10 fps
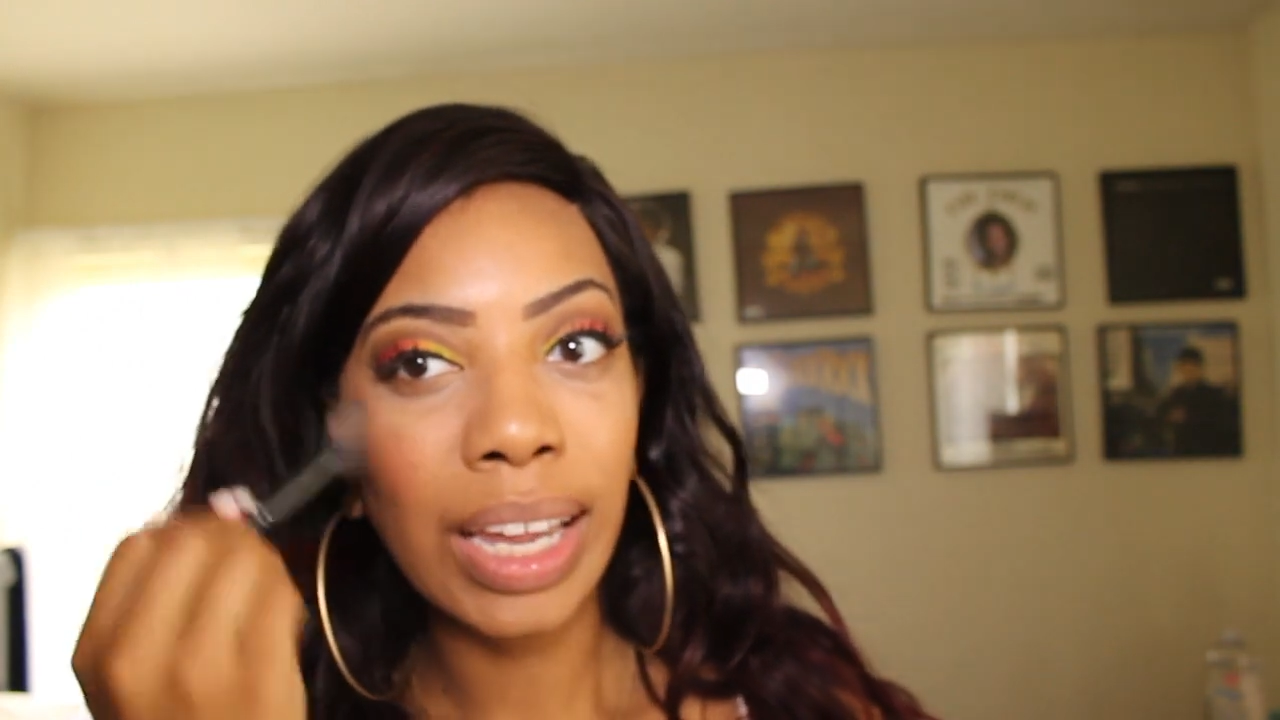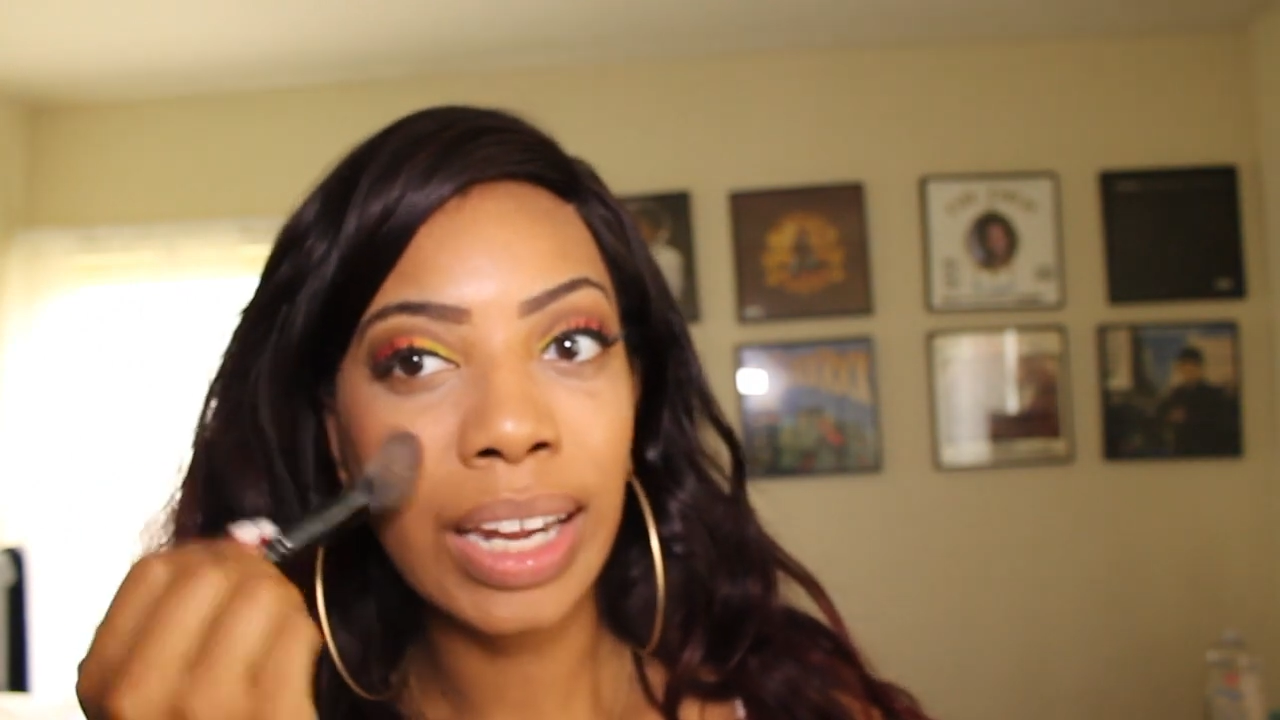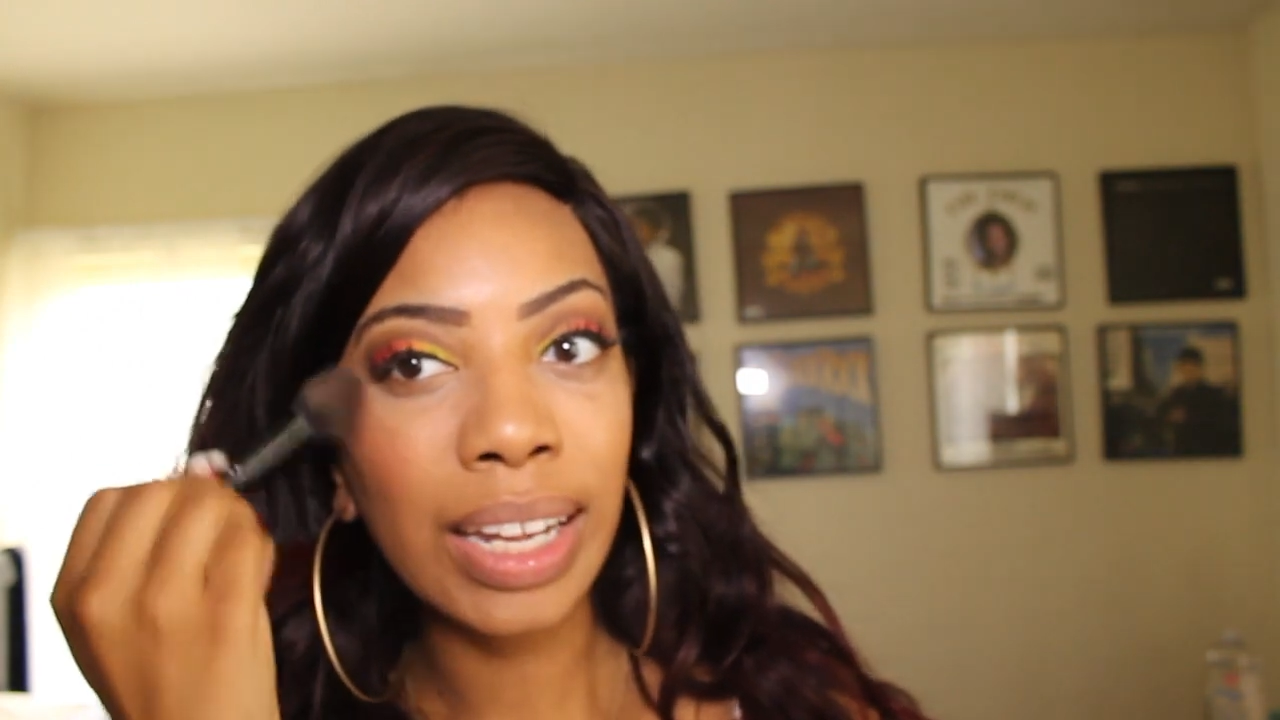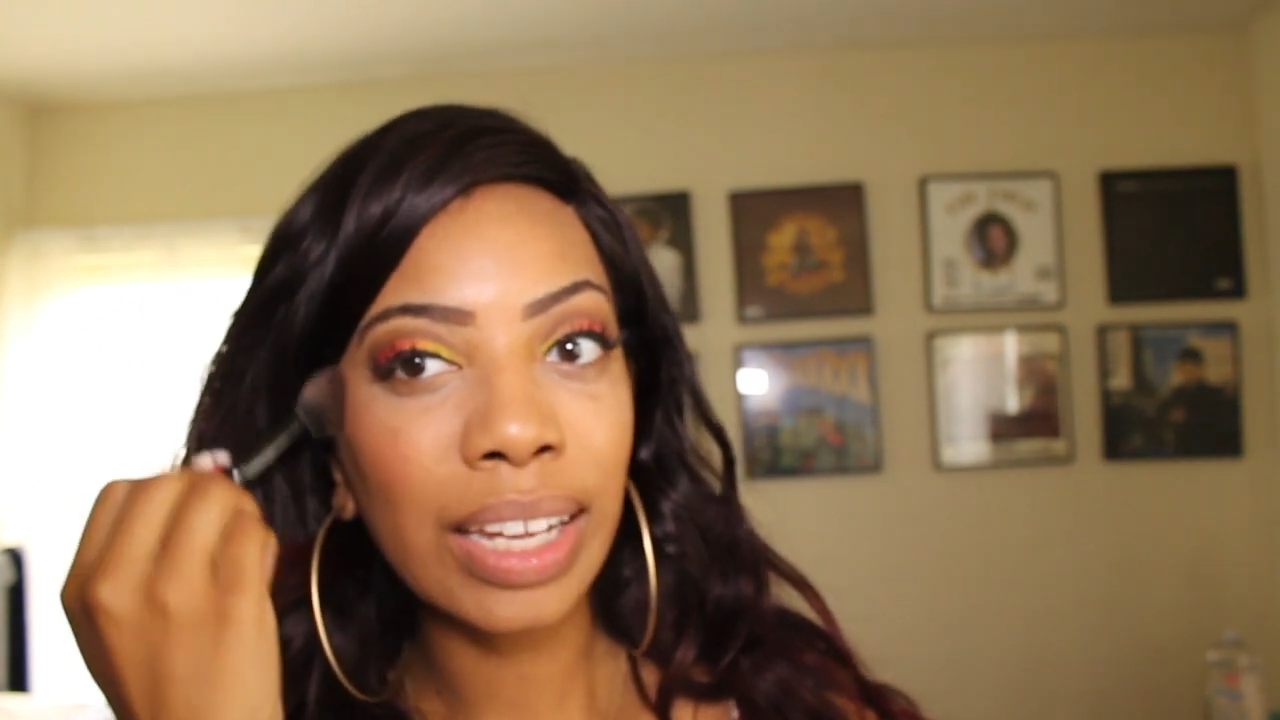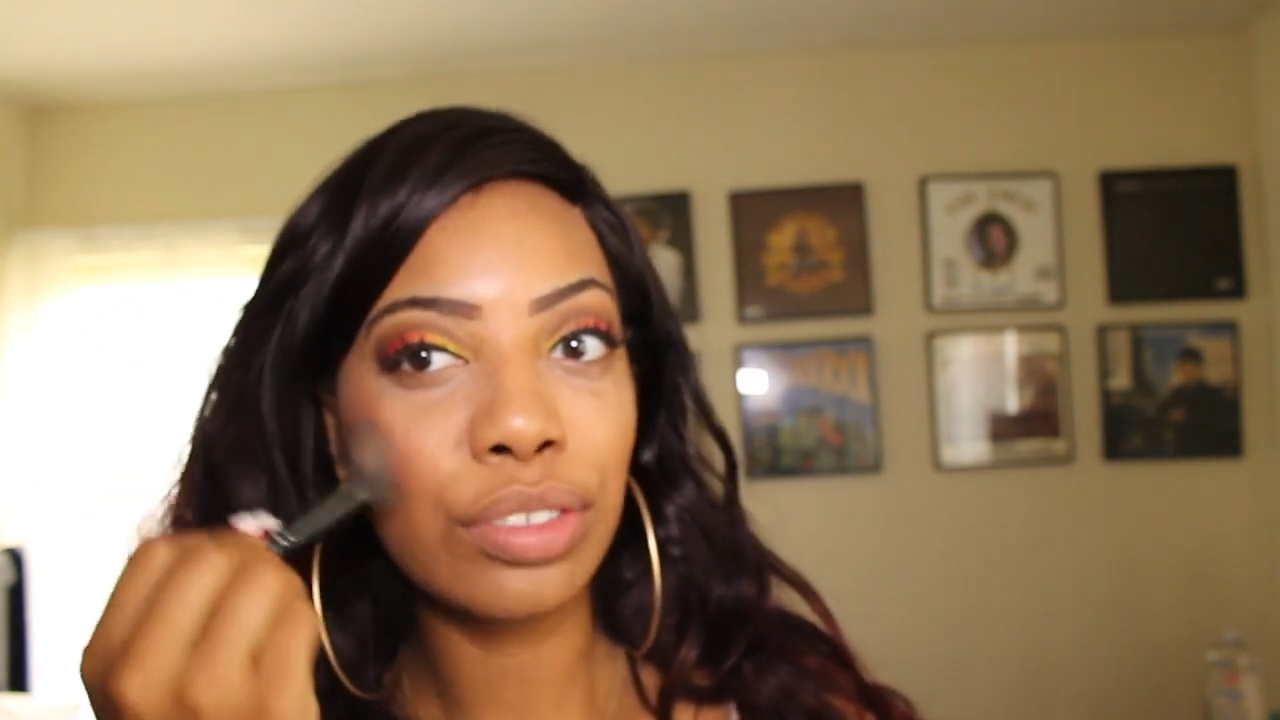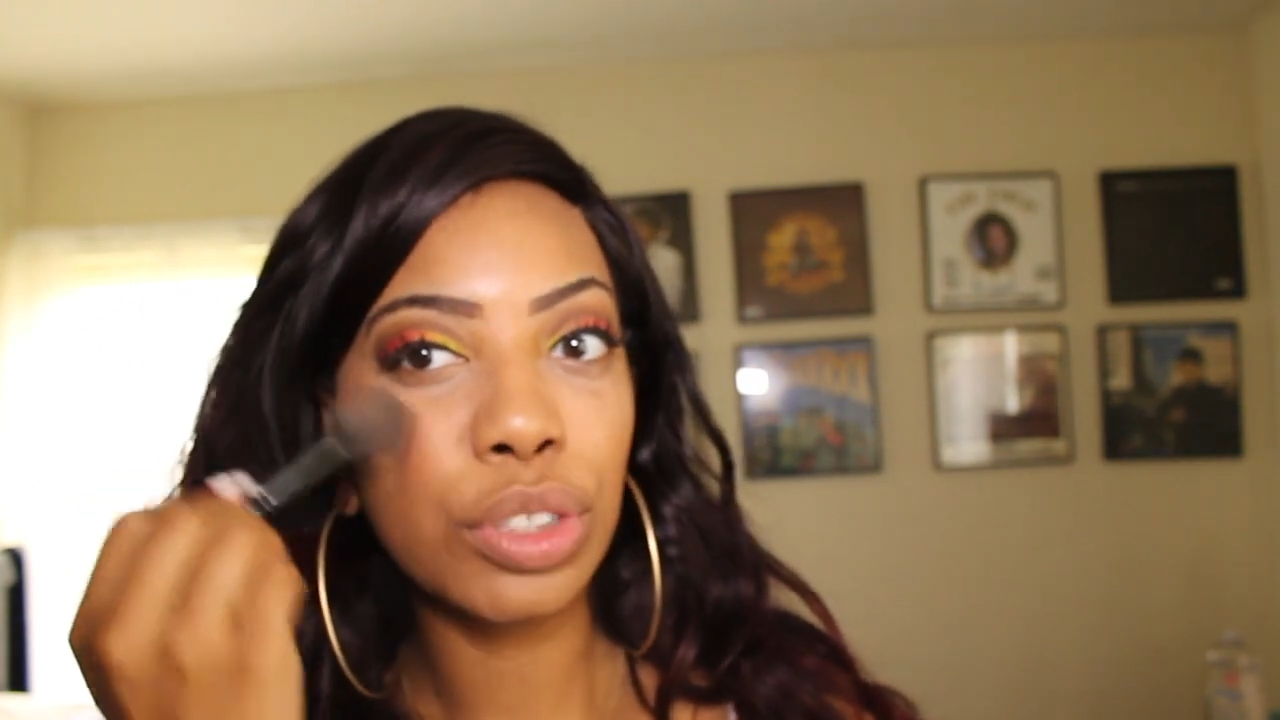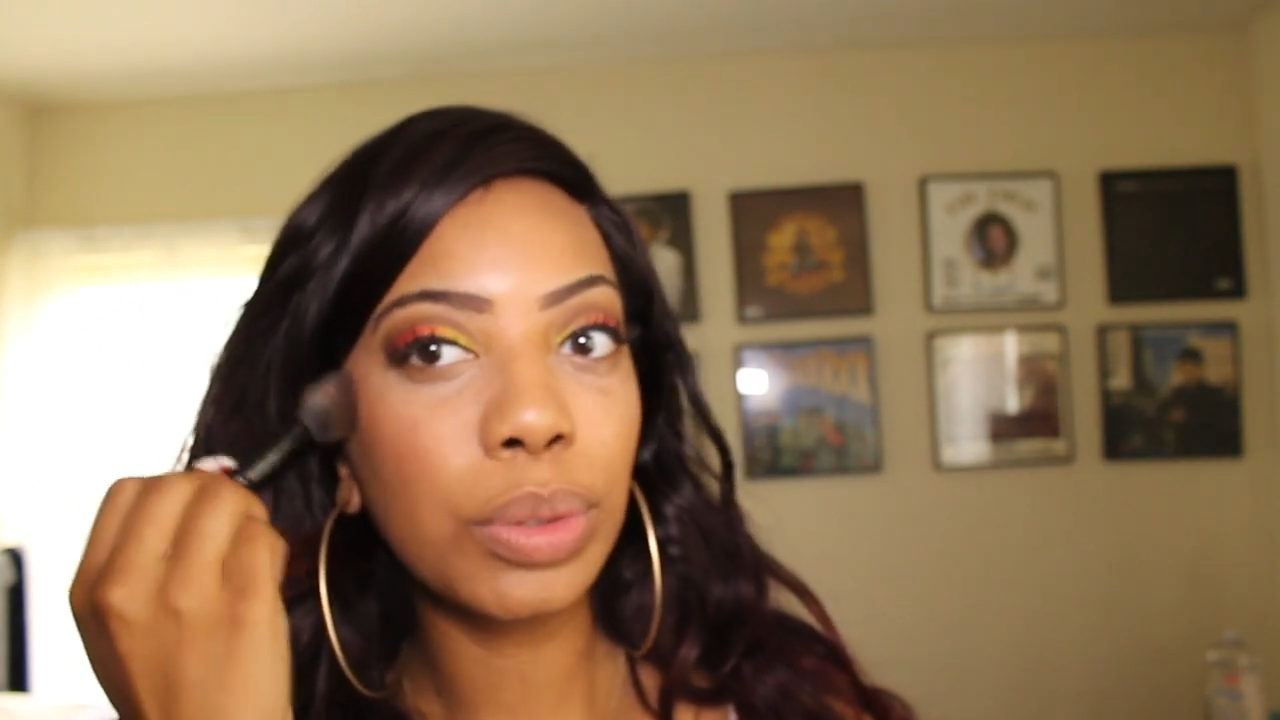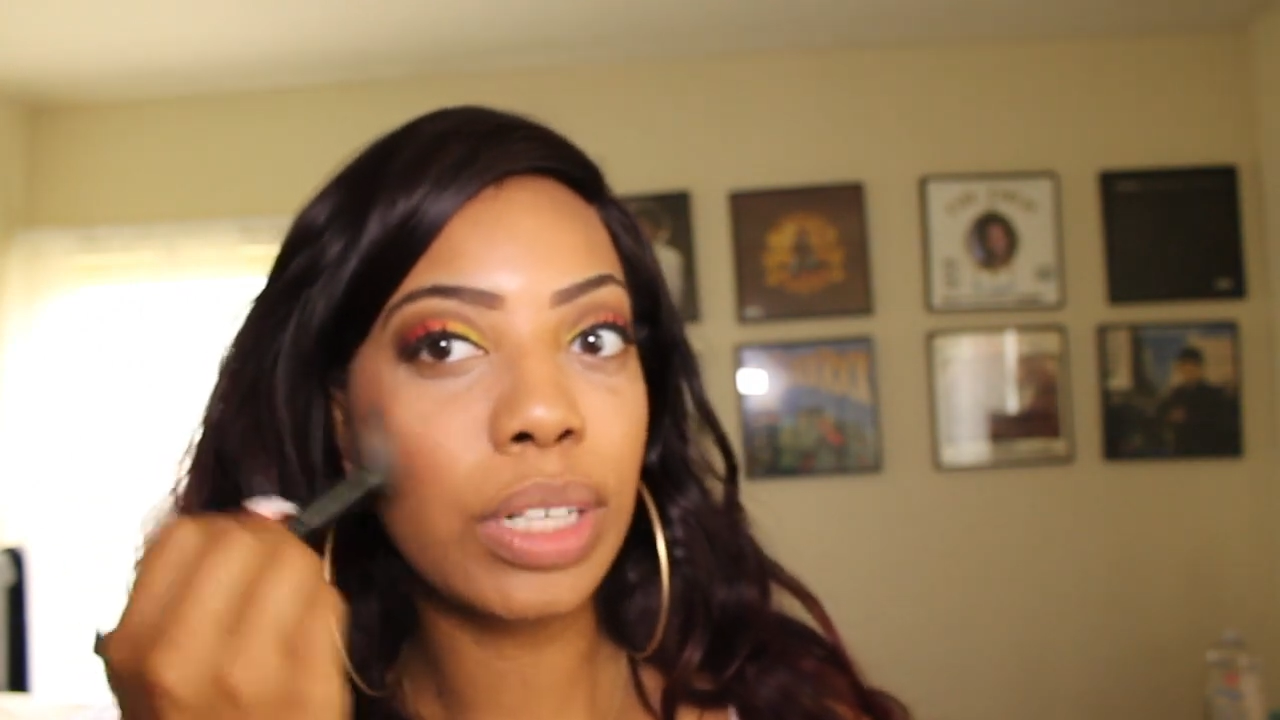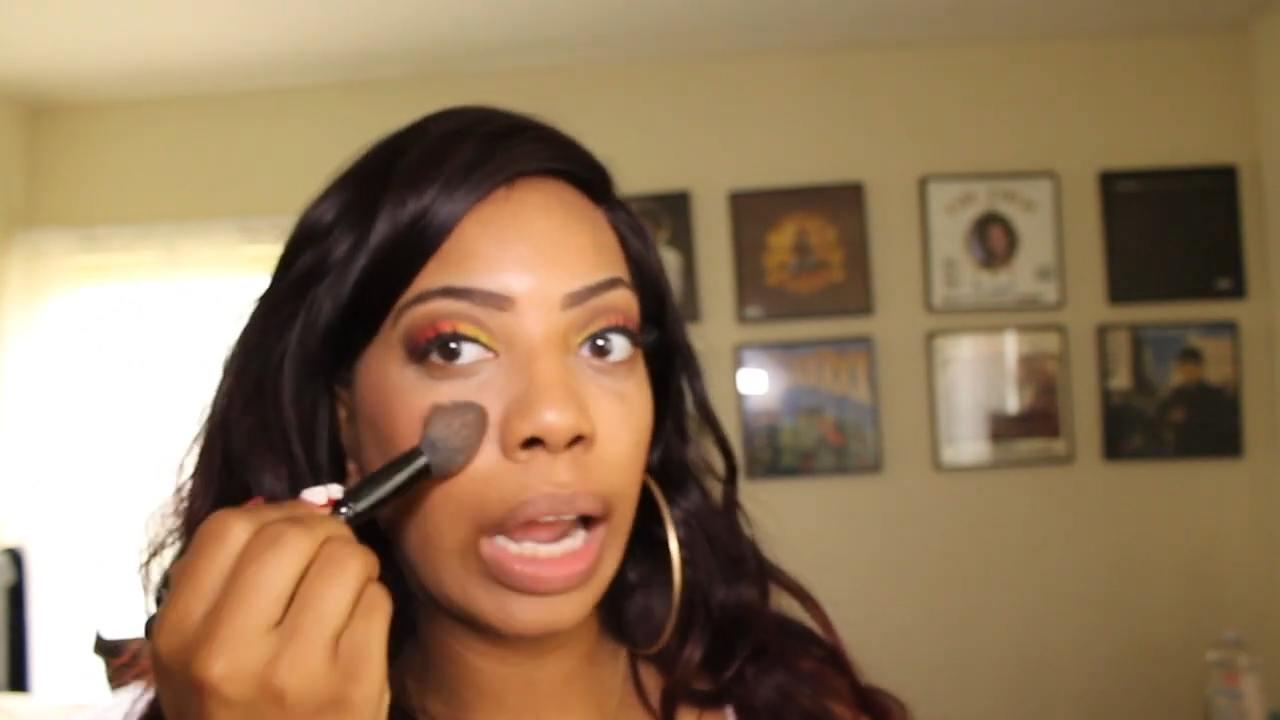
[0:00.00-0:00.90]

And it gives you a